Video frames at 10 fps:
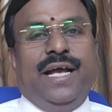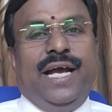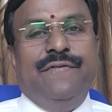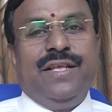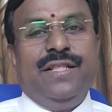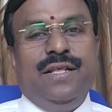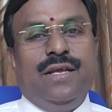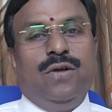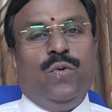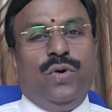having the
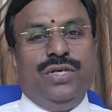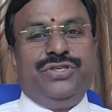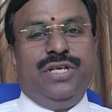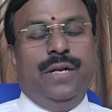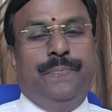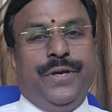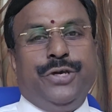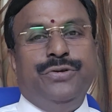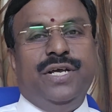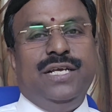original
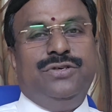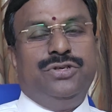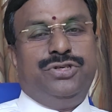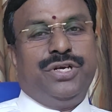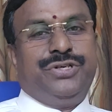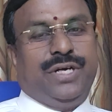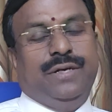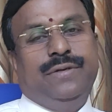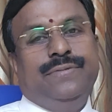pecuniary jurisdiction.